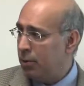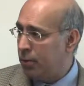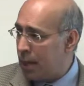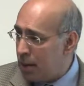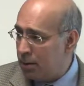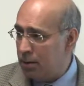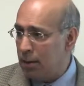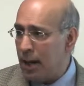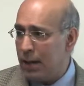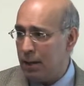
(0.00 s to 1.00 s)
through the
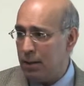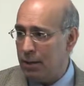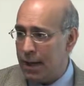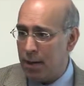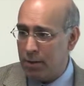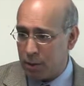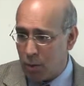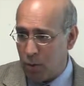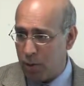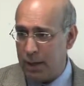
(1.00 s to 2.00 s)
underlying layer, the
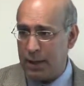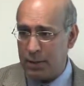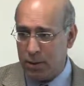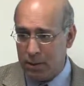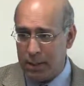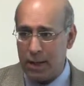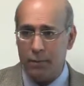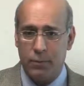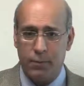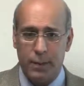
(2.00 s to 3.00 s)
choroid. I showed you
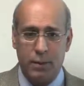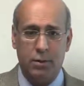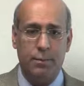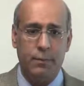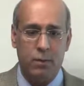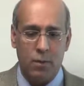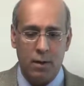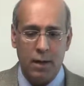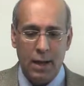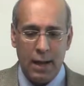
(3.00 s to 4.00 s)
that picture
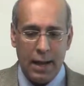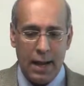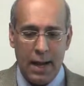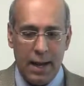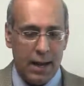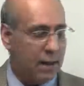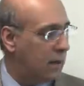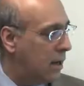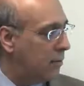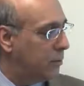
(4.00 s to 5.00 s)
before.
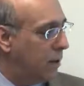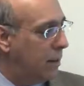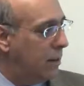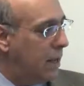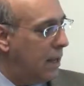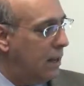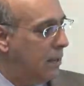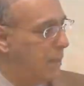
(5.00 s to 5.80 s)
And um, so they, they,